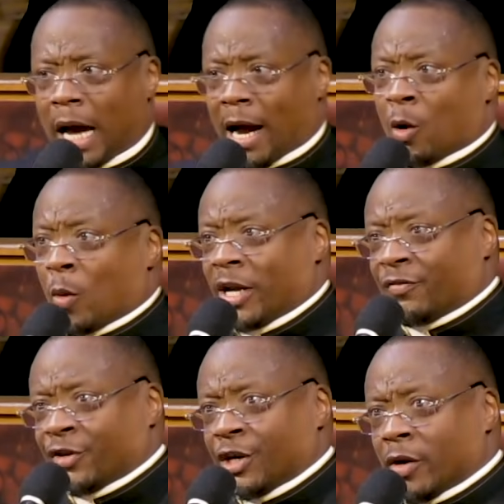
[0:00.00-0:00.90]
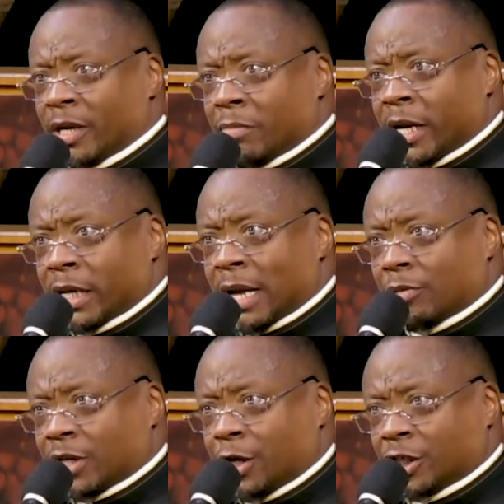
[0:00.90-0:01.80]
I'll wait for your amen.
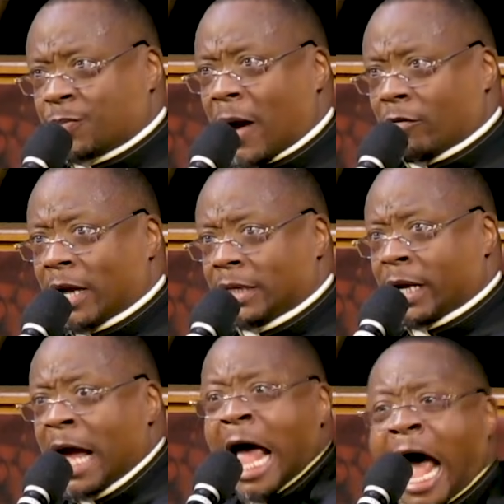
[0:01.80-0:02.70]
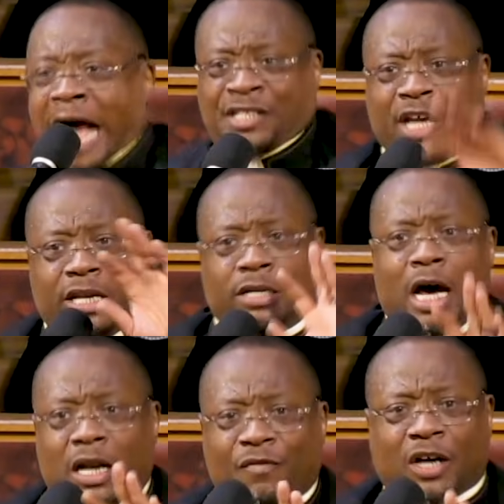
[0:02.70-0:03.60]
That was a good spot right there. I said
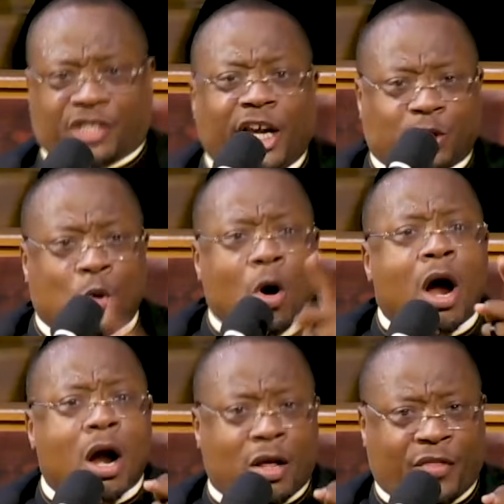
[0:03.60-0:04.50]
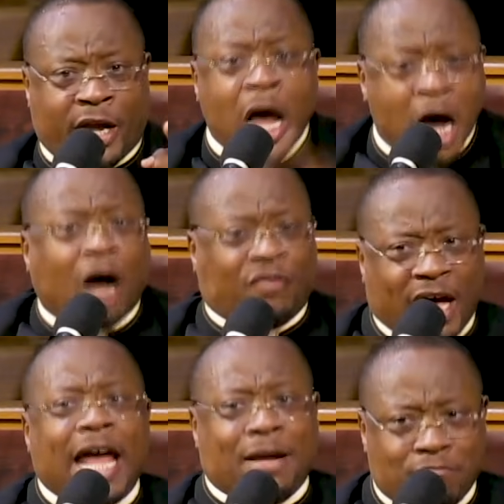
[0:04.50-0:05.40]
none of us is worthy of
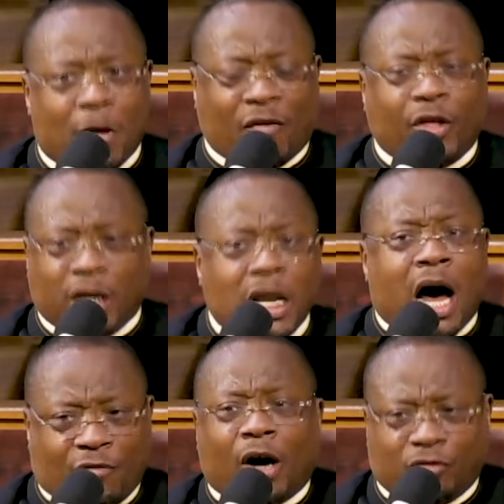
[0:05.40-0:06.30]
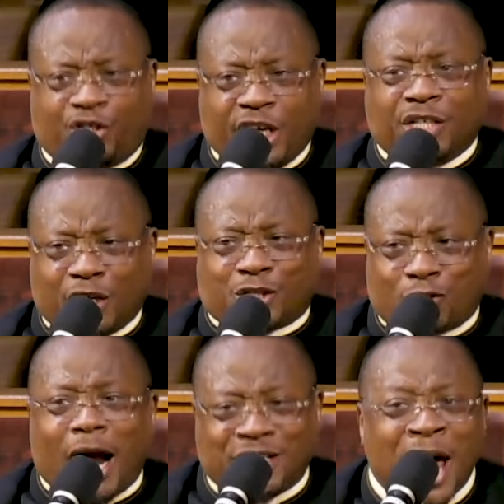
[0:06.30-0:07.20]
the love of Jesus
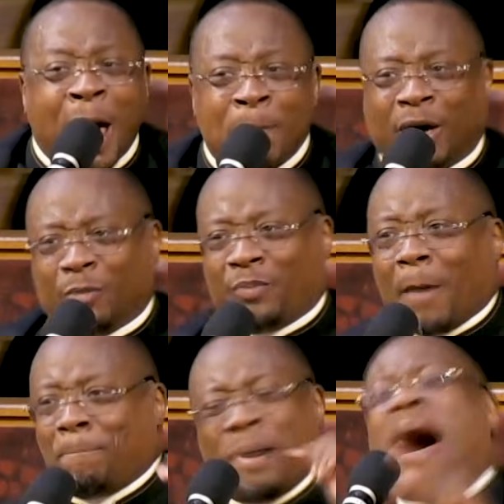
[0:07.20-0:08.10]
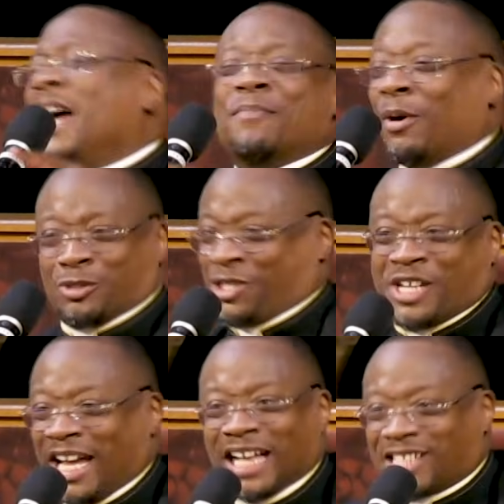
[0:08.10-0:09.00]
Christ. But the Bible
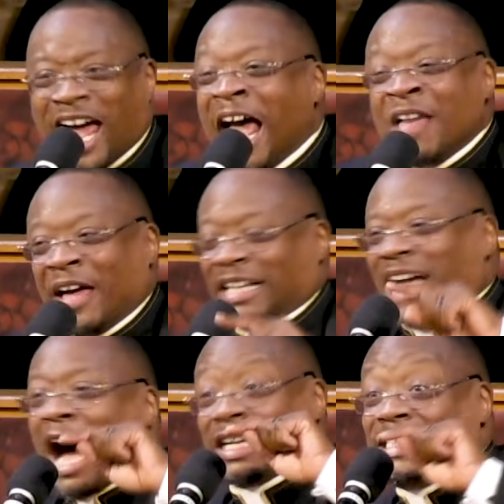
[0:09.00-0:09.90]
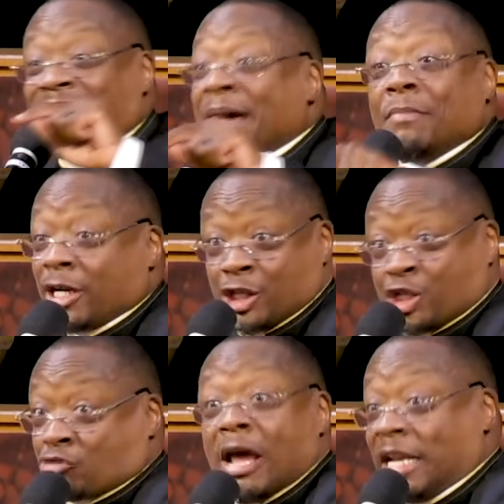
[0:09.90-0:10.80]
says that God
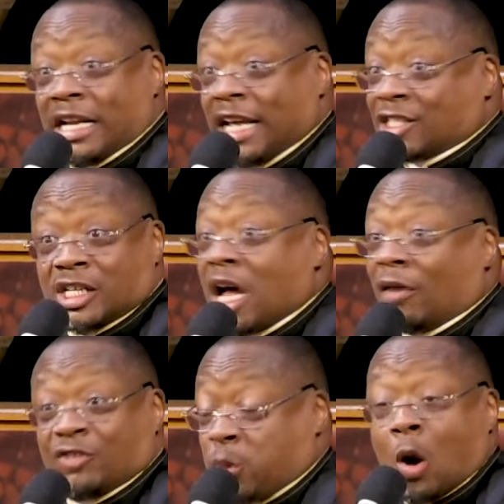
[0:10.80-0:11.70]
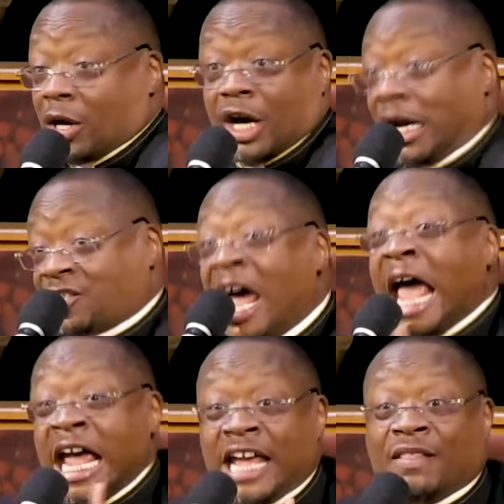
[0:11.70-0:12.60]
demonstrated his love toward us
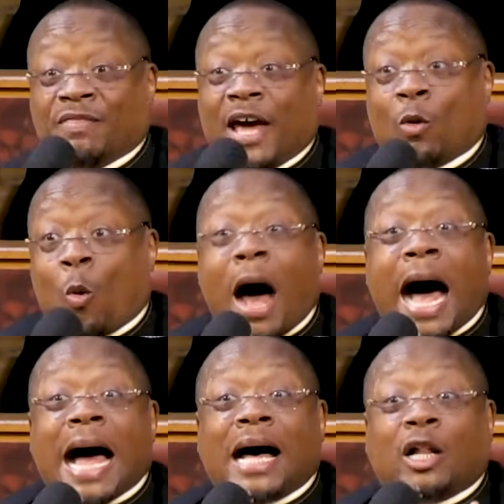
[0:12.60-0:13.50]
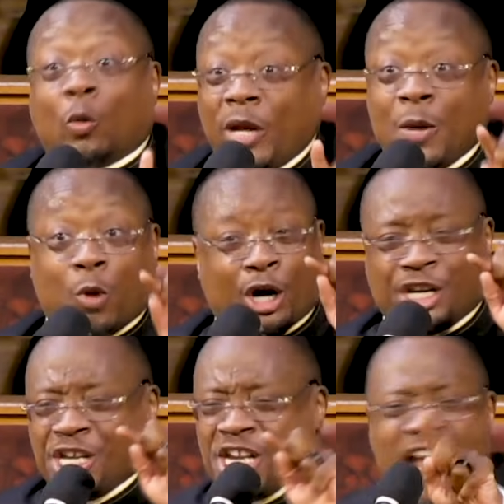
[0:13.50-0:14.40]
in that while we were
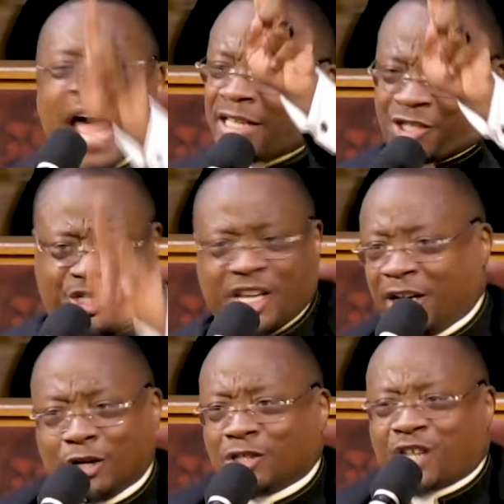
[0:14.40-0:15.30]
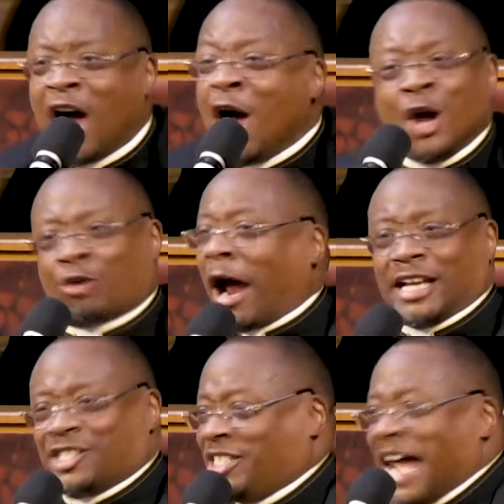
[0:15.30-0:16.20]
yet sinners,
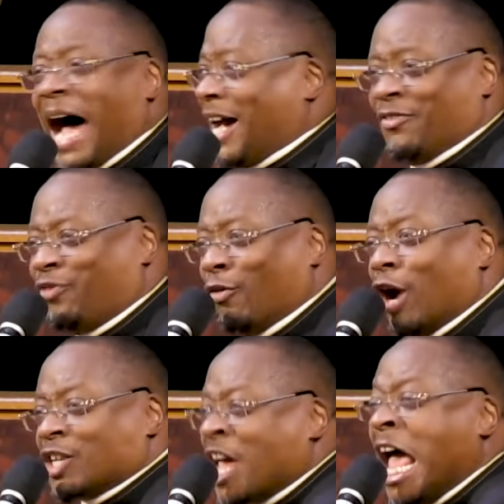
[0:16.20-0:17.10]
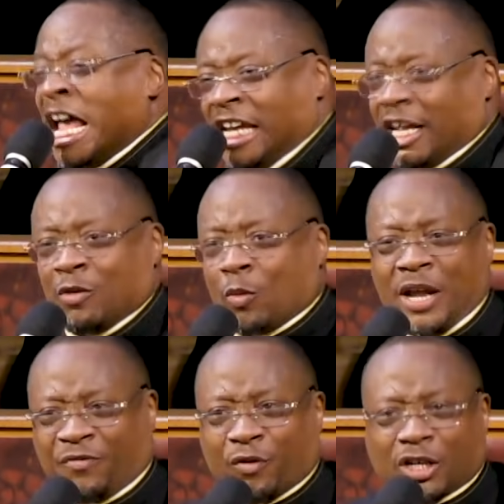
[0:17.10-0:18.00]
Christ died for us. He didn't wait